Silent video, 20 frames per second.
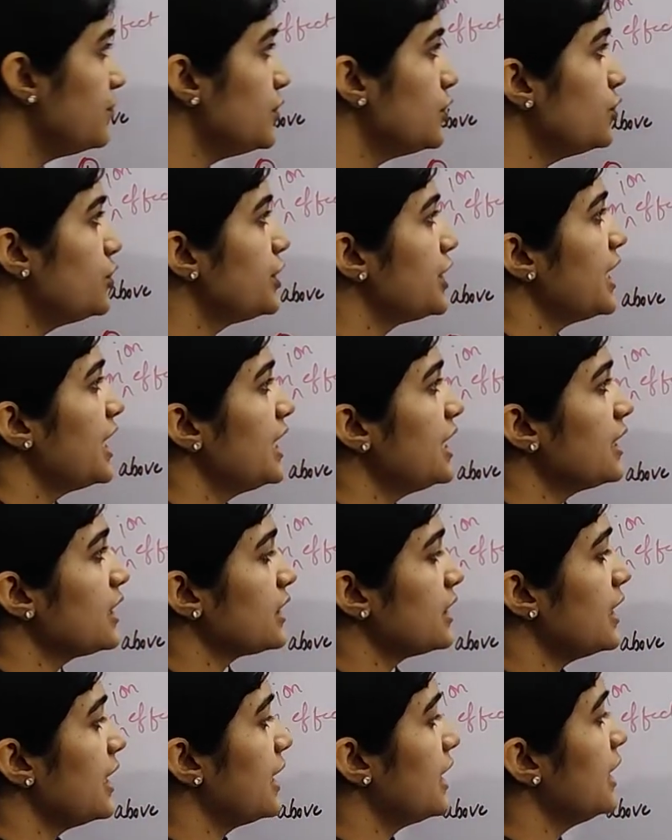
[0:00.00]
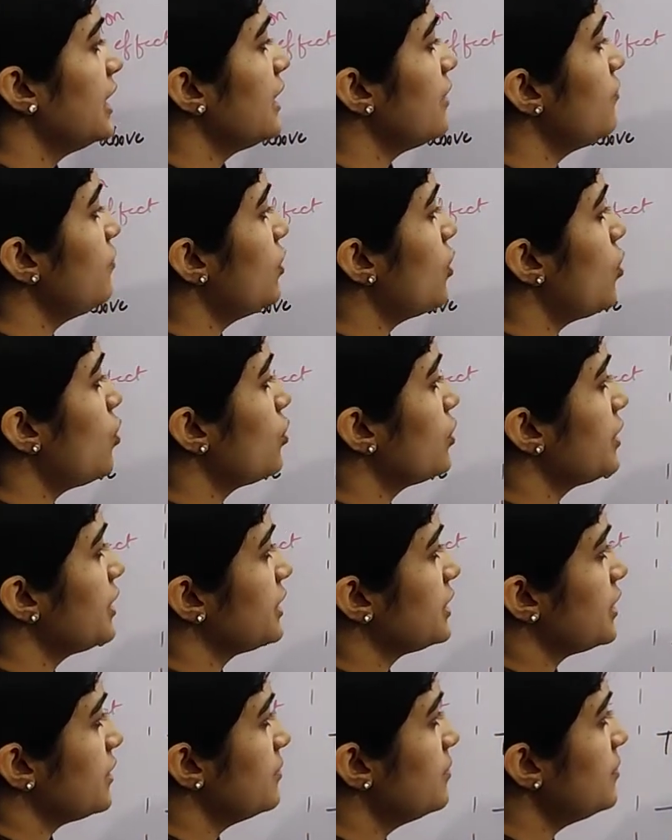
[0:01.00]
you take negative
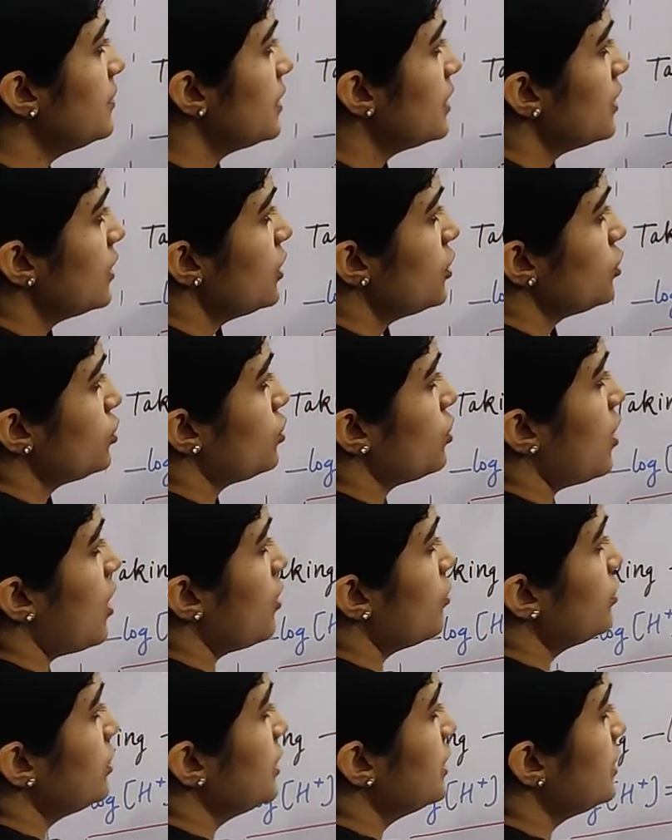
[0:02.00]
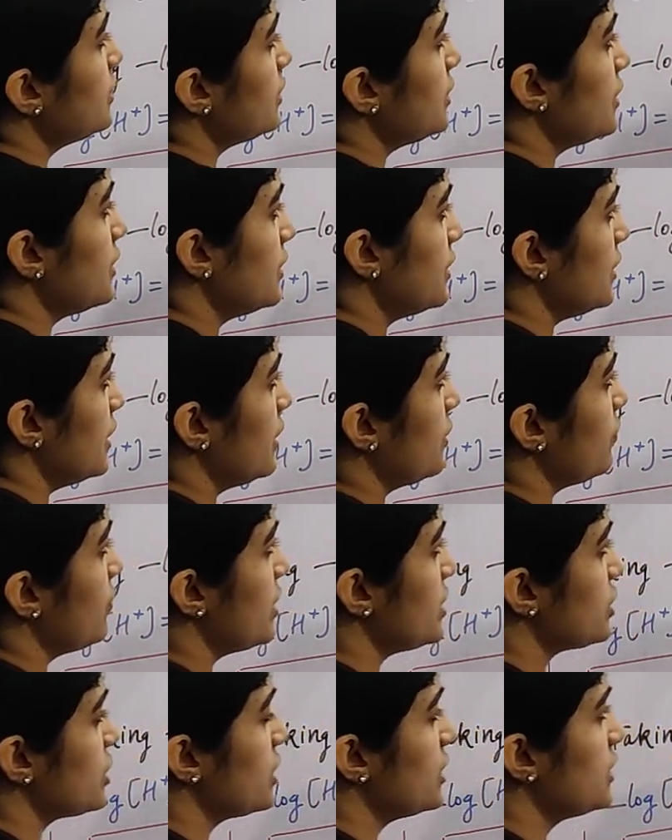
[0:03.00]
logarithm throughout the
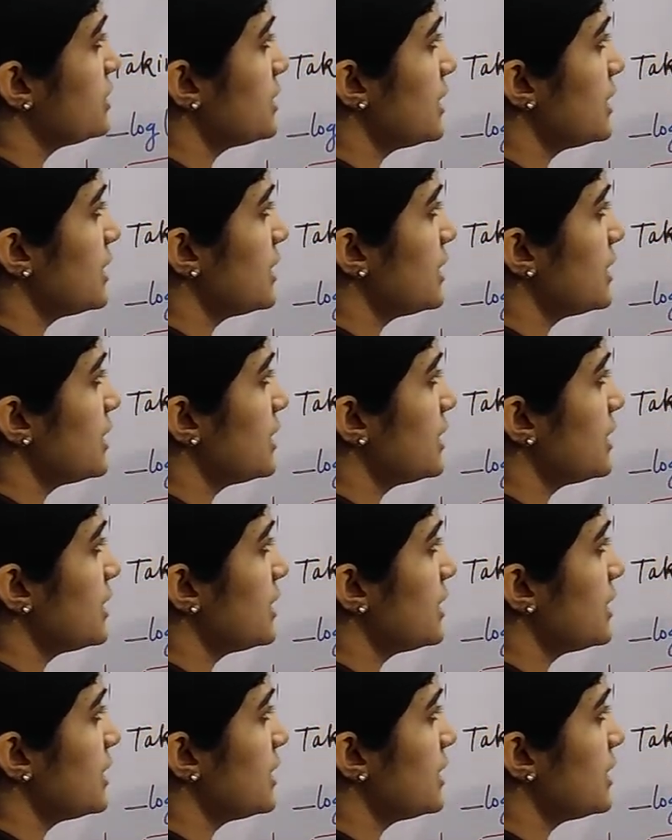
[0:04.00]
equation